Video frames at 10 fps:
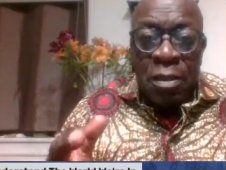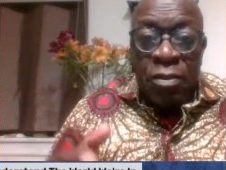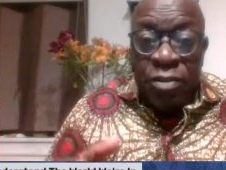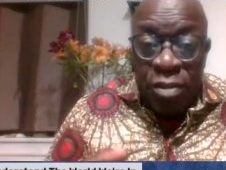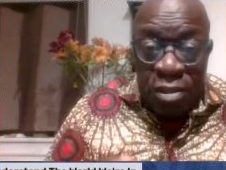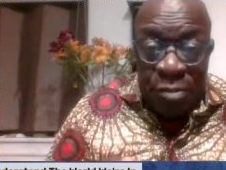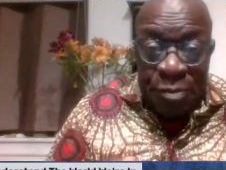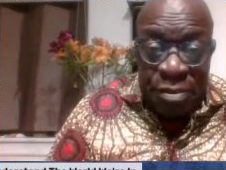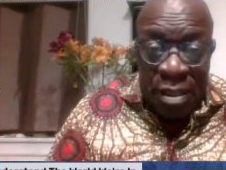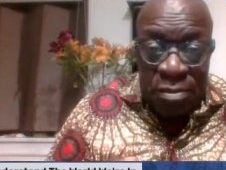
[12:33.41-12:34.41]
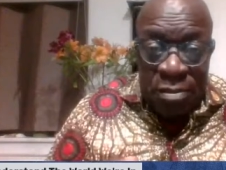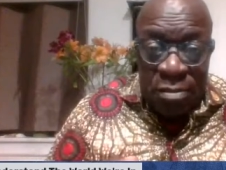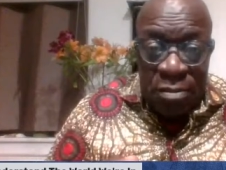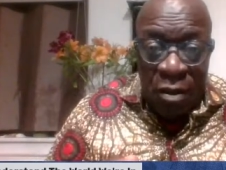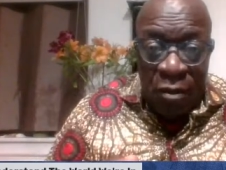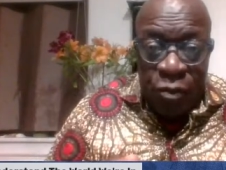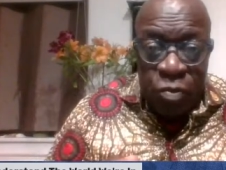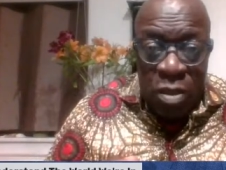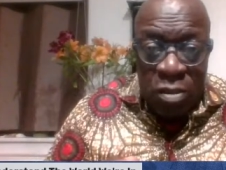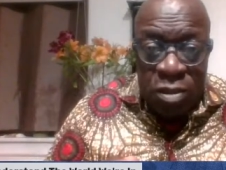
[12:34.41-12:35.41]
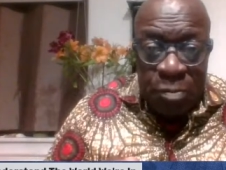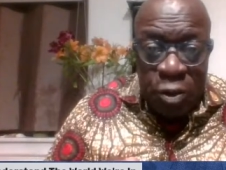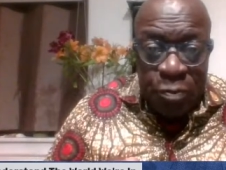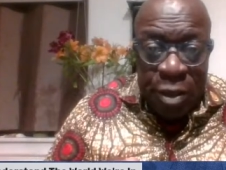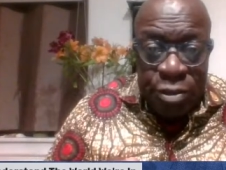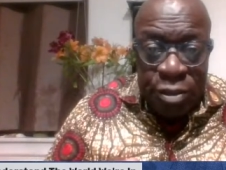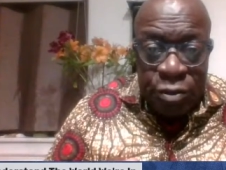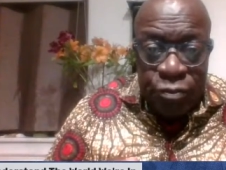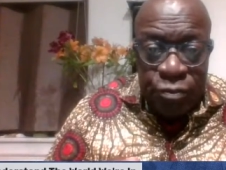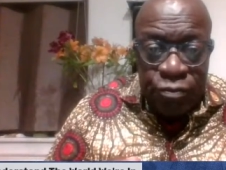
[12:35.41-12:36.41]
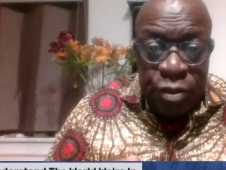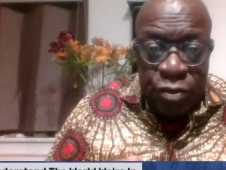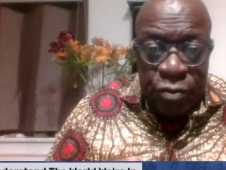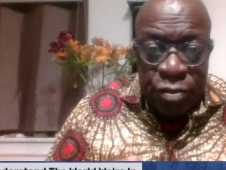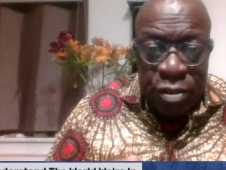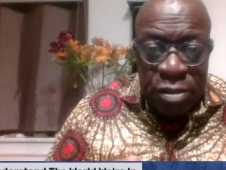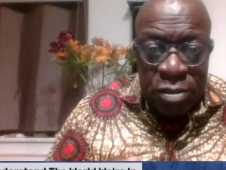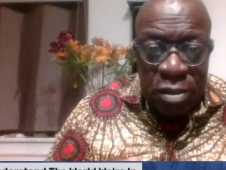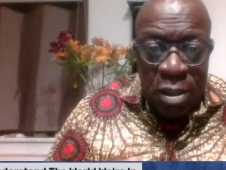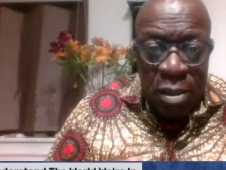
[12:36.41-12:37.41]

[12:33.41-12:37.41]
30% of the world's most precious resources